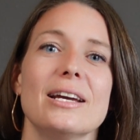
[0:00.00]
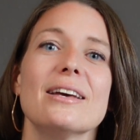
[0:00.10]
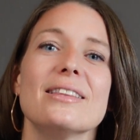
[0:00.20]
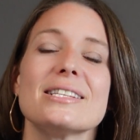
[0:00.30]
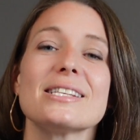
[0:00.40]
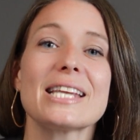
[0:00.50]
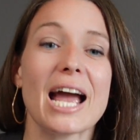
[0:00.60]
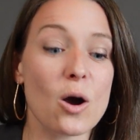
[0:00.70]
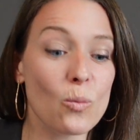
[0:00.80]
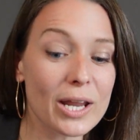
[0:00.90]
This is
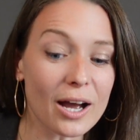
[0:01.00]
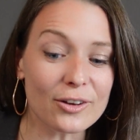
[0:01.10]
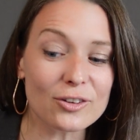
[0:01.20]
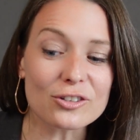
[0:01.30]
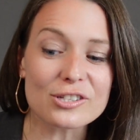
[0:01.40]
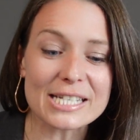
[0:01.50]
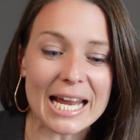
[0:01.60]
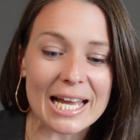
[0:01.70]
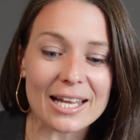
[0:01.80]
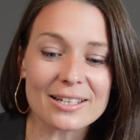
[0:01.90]
how we
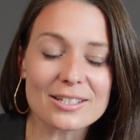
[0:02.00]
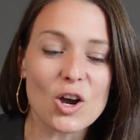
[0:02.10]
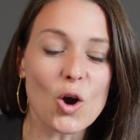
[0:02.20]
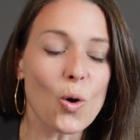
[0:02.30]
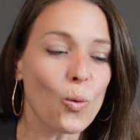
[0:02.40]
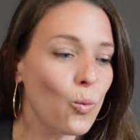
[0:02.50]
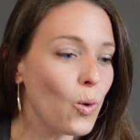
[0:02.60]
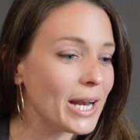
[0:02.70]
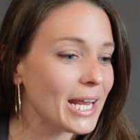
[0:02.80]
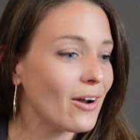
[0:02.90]
understand
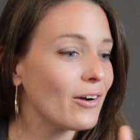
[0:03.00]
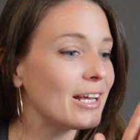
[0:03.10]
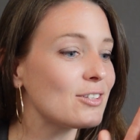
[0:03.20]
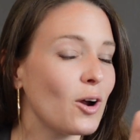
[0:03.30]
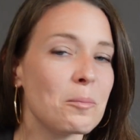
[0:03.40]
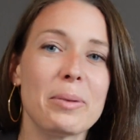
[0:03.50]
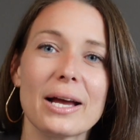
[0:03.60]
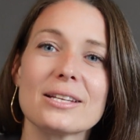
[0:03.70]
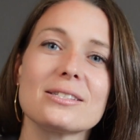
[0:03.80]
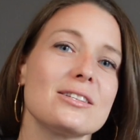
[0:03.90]
what areas are
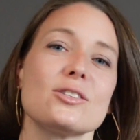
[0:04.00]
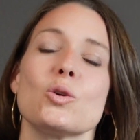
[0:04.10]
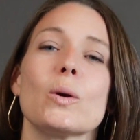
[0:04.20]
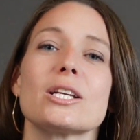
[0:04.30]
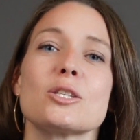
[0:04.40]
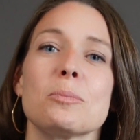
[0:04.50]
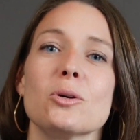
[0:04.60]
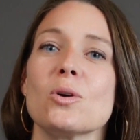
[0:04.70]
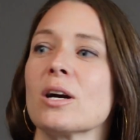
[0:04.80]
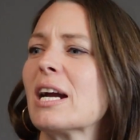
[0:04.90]
best to
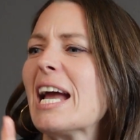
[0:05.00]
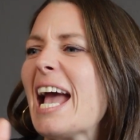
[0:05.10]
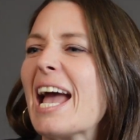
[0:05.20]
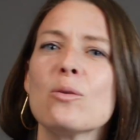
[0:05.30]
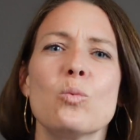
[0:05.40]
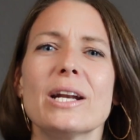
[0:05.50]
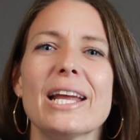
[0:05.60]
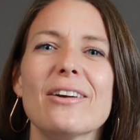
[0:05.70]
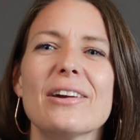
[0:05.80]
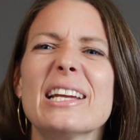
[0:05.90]
explore and
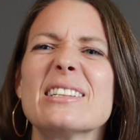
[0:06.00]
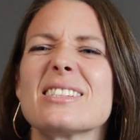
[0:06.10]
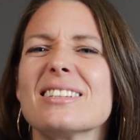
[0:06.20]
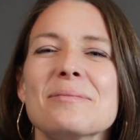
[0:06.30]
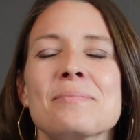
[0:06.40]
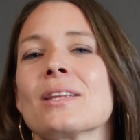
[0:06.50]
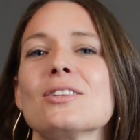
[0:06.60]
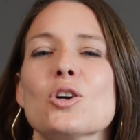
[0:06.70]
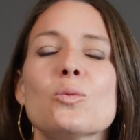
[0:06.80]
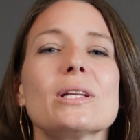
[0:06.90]
what areas
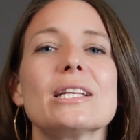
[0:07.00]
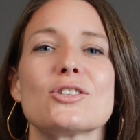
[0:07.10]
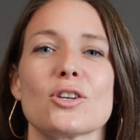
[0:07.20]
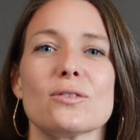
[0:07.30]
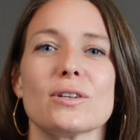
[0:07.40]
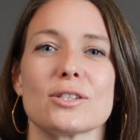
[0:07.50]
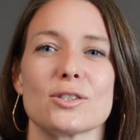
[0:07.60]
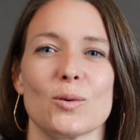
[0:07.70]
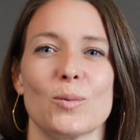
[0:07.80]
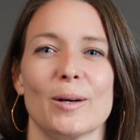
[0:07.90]
don't really serve us
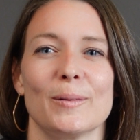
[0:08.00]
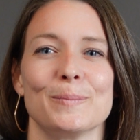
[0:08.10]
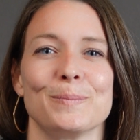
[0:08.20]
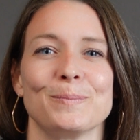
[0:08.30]
so well.